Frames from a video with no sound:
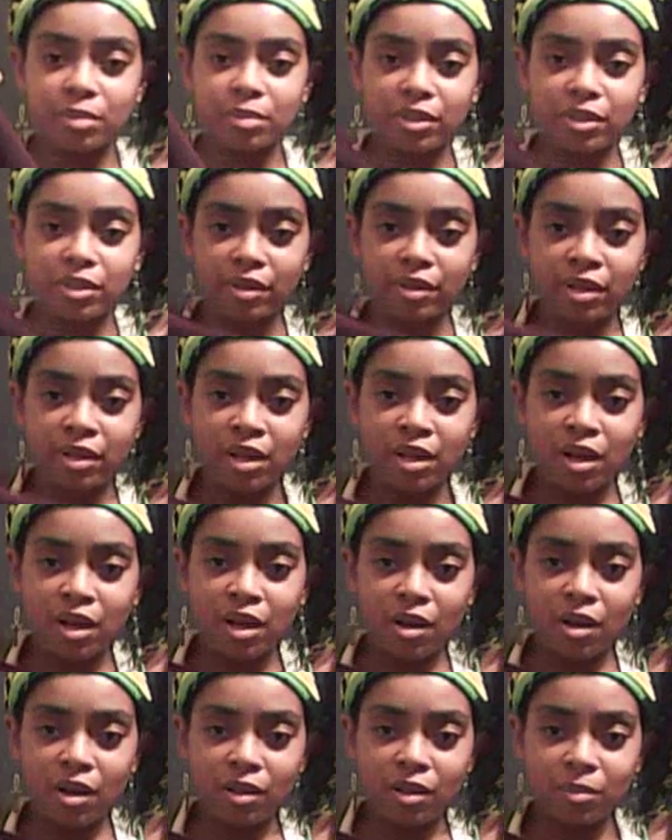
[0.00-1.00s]
up here,
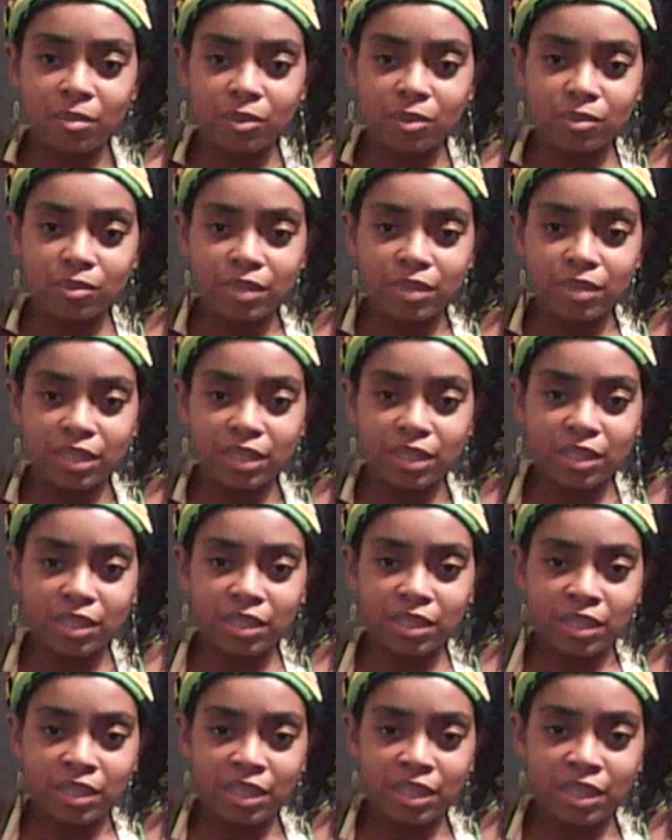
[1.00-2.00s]
all I'm doing
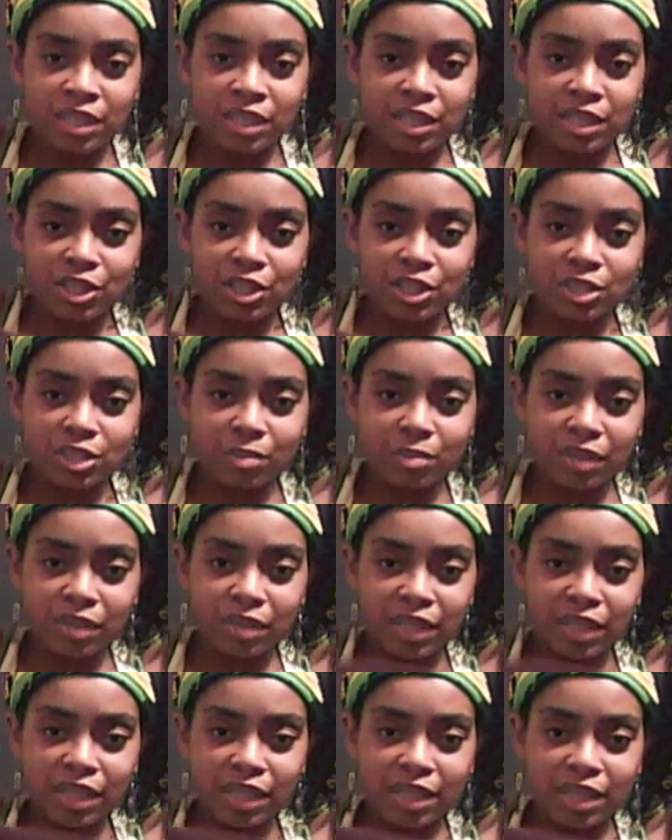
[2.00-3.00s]
is just
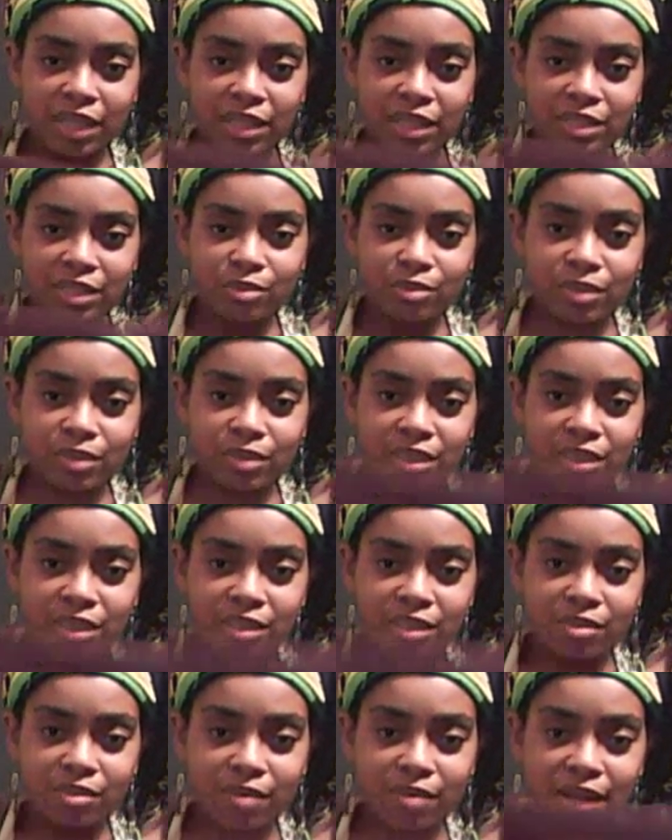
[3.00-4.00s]
playing and
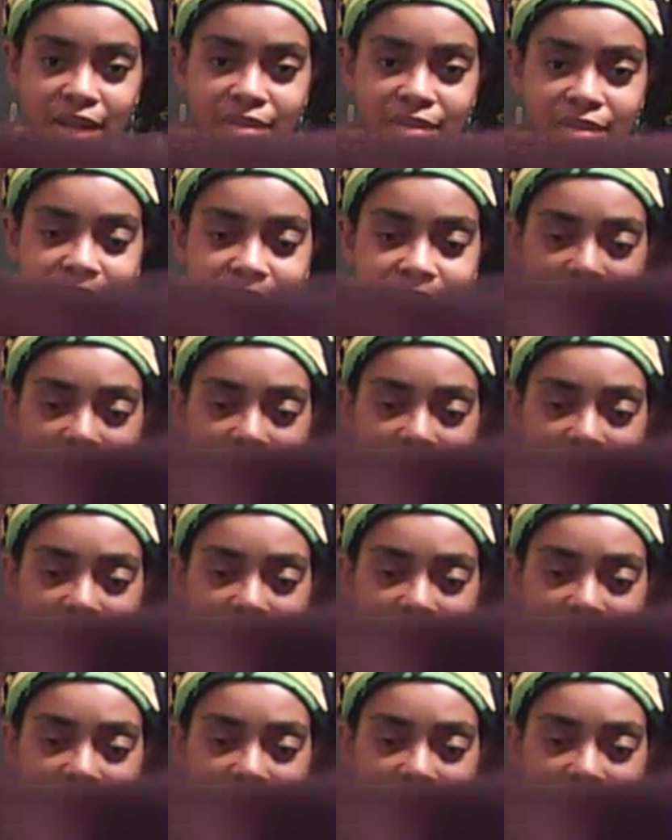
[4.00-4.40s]
twisting it around. You